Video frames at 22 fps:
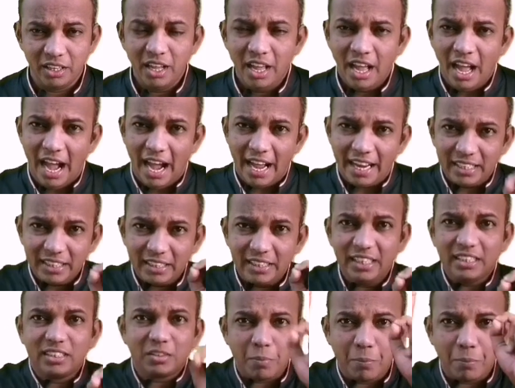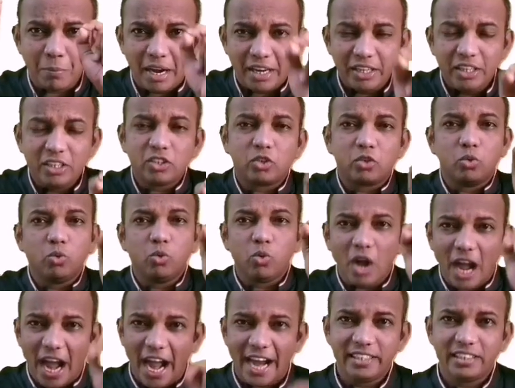3, and this
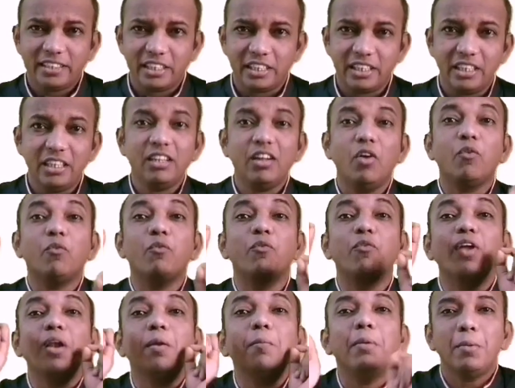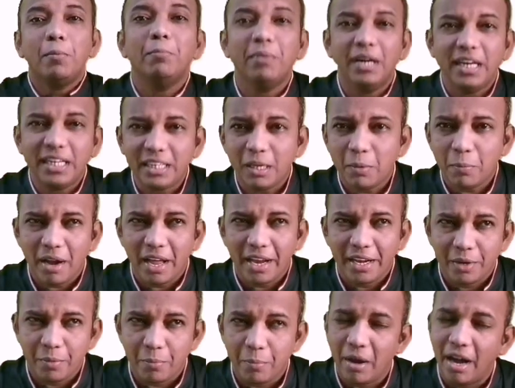minus 2 and 3 will be
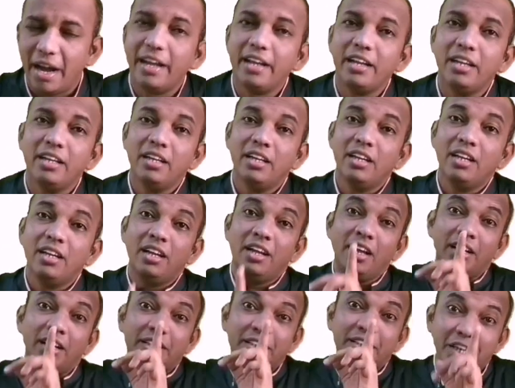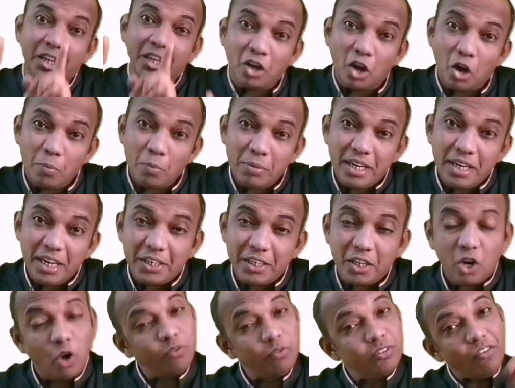multiplied by
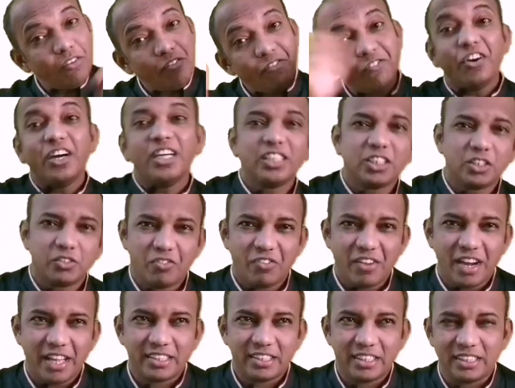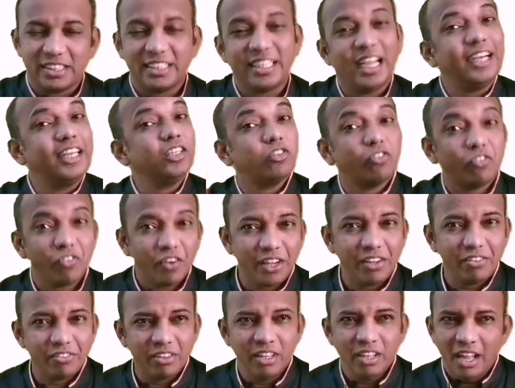denominator of the first fraction, that
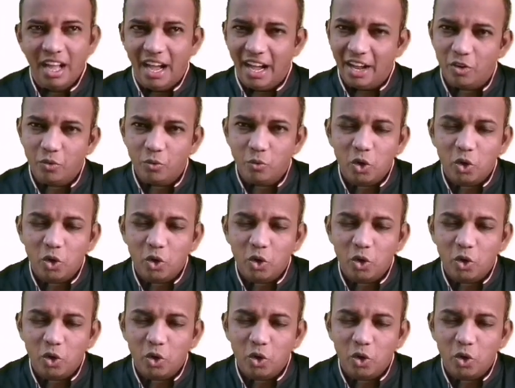is 5.